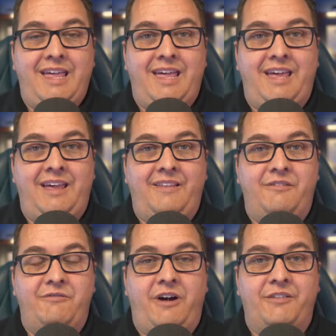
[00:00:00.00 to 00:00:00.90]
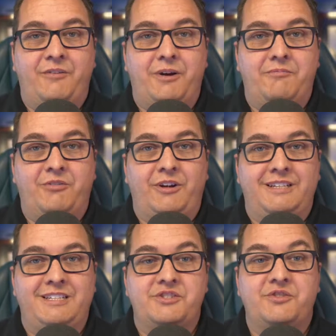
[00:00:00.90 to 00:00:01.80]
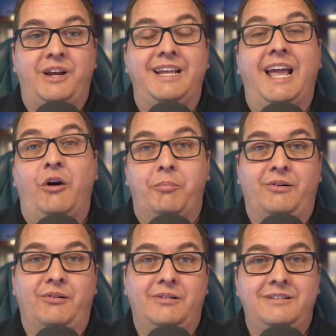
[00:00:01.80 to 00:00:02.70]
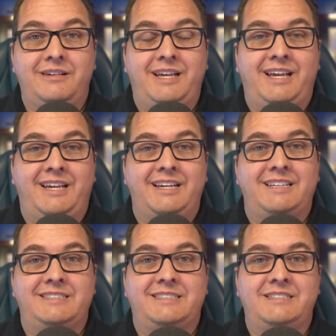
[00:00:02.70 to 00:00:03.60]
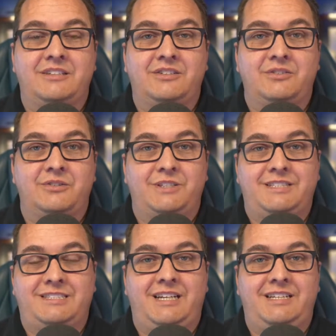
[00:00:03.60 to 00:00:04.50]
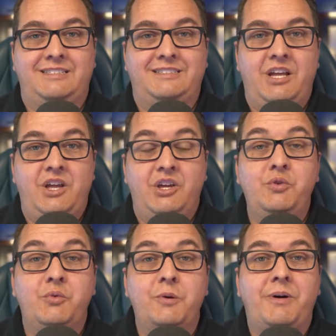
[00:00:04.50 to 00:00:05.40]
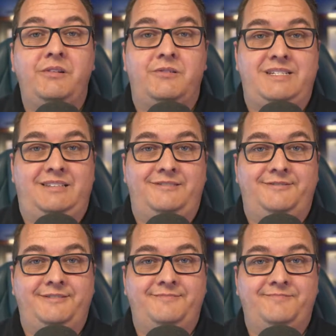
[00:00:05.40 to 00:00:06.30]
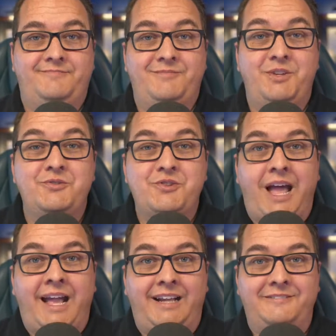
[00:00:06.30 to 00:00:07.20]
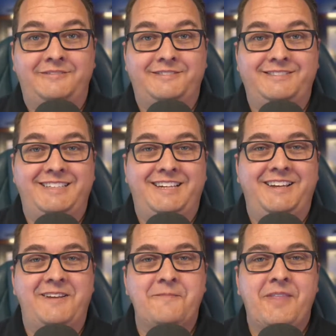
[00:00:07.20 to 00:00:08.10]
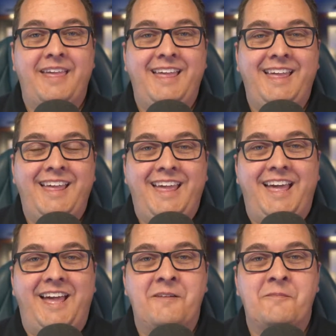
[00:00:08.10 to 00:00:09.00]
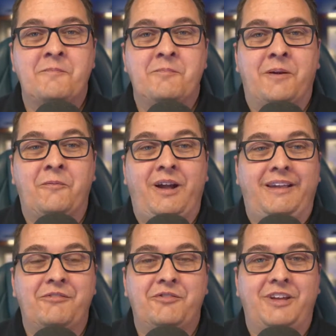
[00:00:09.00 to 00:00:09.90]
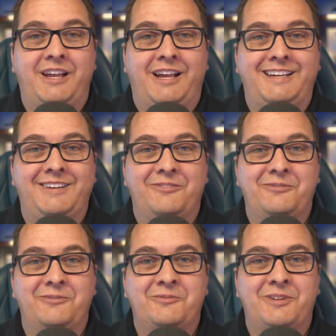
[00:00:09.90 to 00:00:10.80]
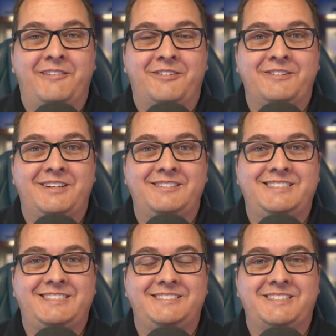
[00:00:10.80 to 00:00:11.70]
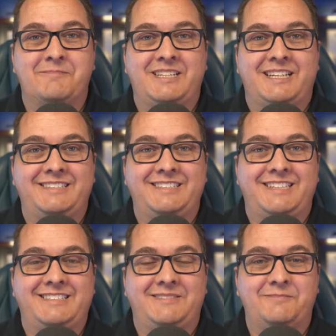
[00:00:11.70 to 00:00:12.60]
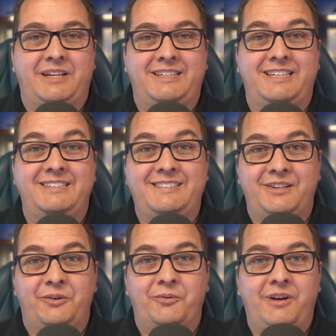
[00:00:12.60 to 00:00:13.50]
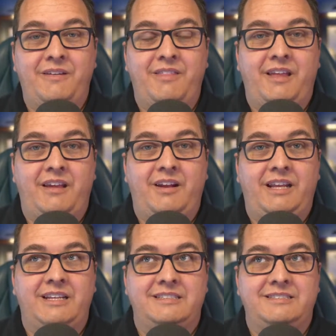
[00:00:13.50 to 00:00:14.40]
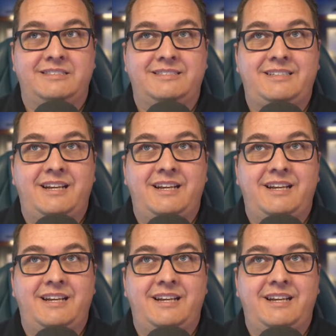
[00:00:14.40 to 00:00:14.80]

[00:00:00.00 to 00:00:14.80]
and the father up front is trying to help her. And the girl says, "You worry about yourself. You drive." And my wife and I, whenever there's something that my kids do that is